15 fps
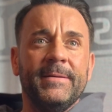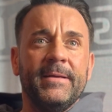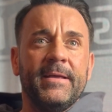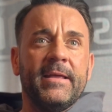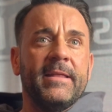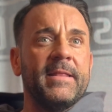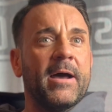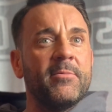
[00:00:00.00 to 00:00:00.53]

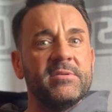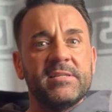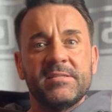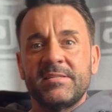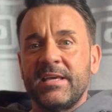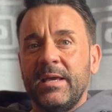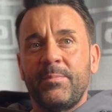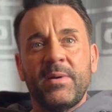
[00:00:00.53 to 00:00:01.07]
And that was
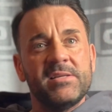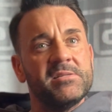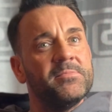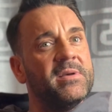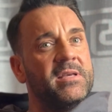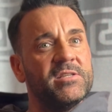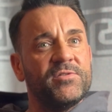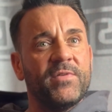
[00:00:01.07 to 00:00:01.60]
escapism
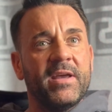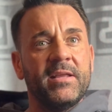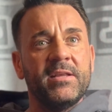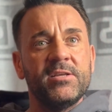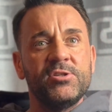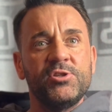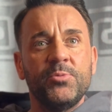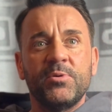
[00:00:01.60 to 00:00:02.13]
at its
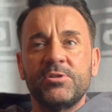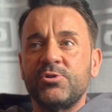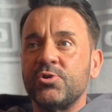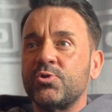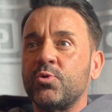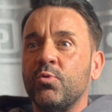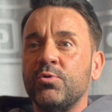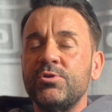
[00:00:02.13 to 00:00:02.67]
finest. You were
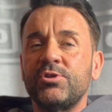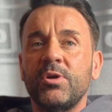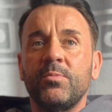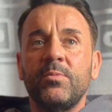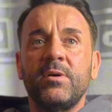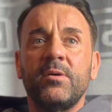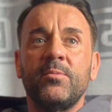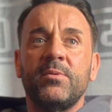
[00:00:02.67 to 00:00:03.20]
just going
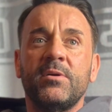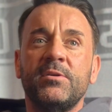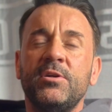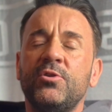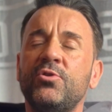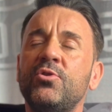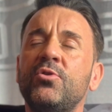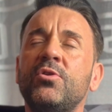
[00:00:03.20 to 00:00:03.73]
somewhere where you
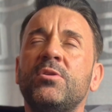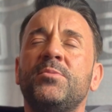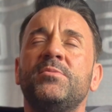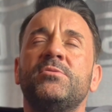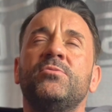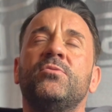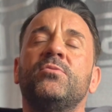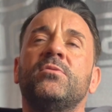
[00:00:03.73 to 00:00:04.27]
knew there
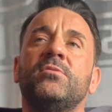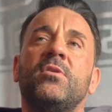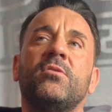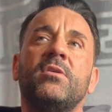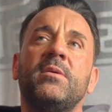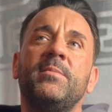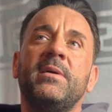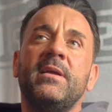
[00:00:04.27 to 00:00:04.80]
was not
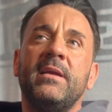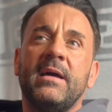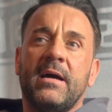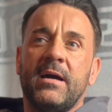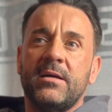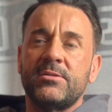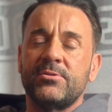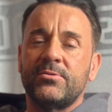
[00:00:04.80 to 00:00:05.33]
going to be any
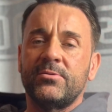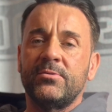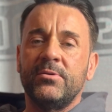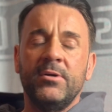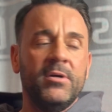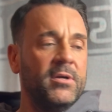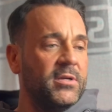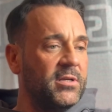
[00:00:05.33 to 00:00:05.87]
hassle.
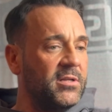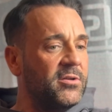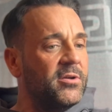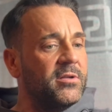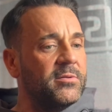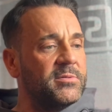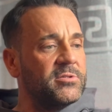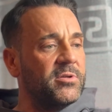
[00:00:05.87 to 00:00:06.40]
You knew
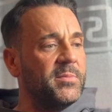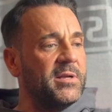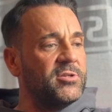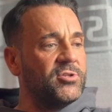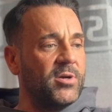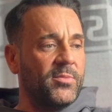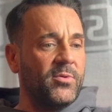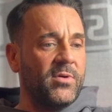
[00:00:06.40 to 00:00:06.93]
there was going to be
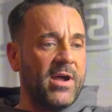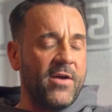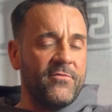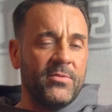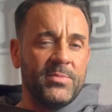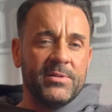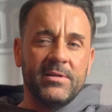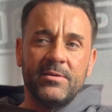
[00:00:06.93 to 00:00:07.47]
trouble.
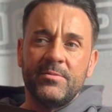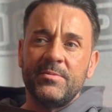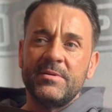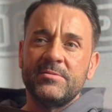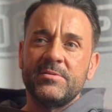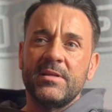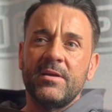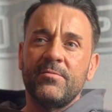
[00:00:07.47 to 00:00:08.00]
Everybody
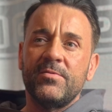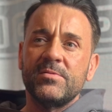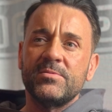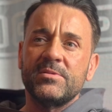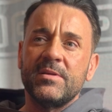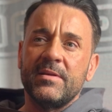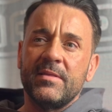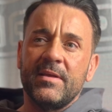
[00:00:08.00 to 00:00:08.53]
was there for
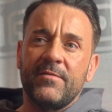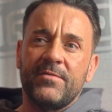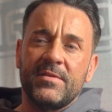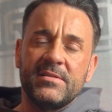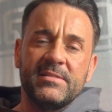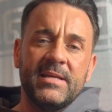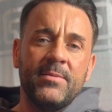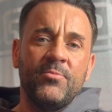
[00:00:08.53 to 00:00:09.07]
the
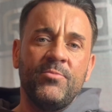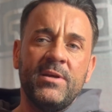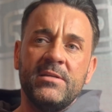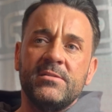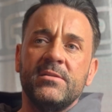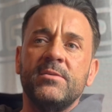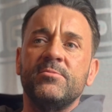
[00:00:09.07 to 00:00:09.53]
same reason.